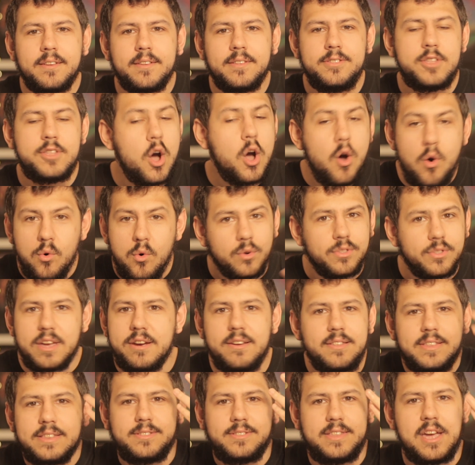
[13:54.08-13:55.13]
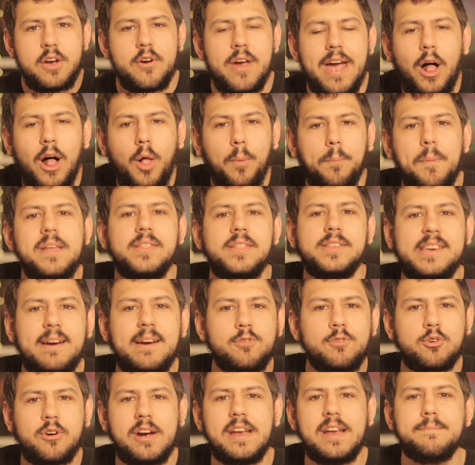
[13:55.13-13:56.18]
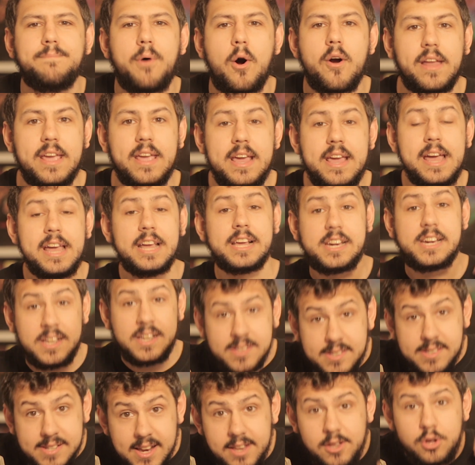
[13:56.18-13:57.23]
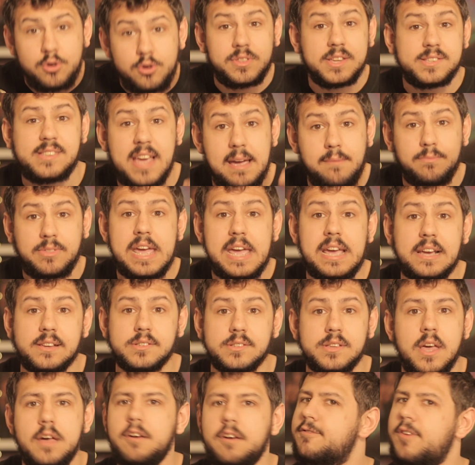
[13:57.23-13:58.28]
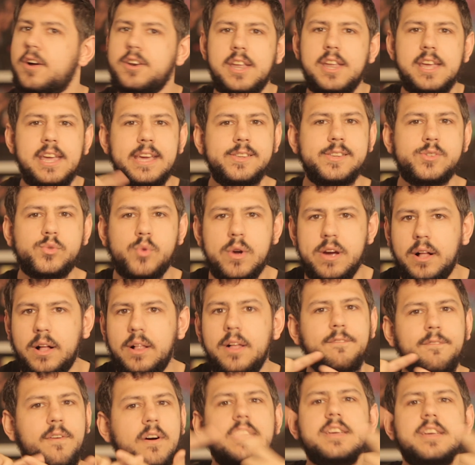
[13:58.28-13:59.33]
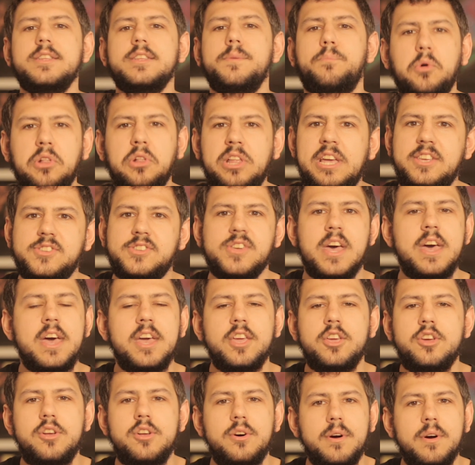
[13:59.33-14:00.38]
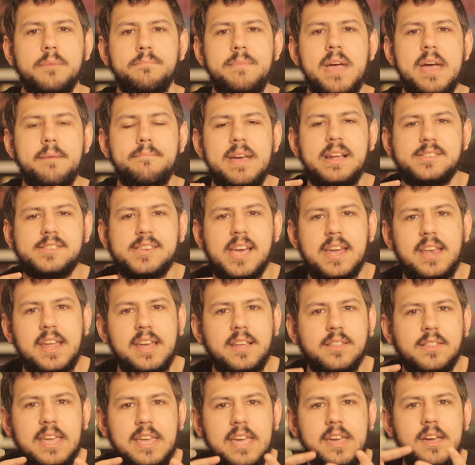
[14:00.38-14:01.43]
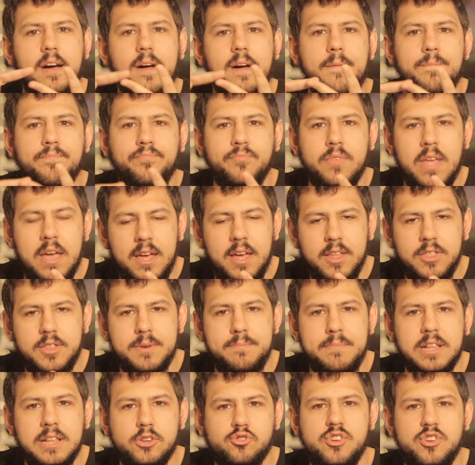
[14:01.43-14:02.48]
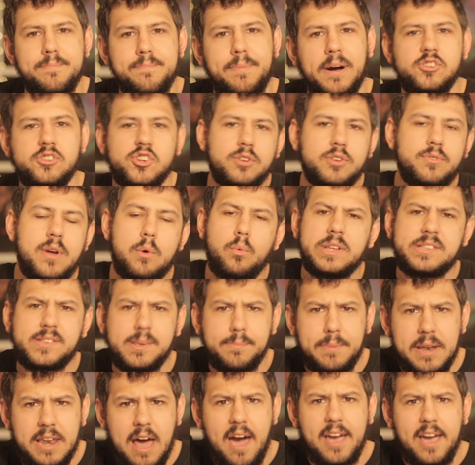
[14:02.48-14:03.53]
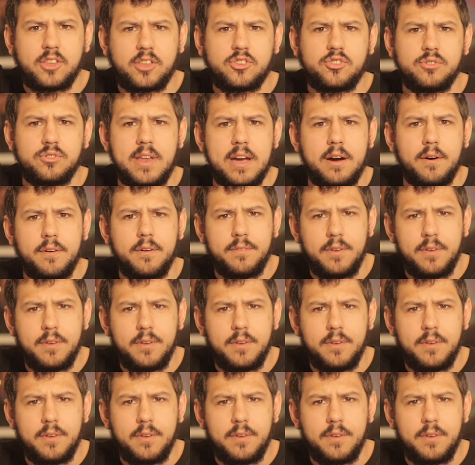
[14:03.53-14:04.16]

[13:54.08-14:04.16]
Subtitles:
No, they're helping the Democratic Party continue the same things. Funding Israel, funding the police, you know, maintaining the military budget. Now, what's it been hiked to now?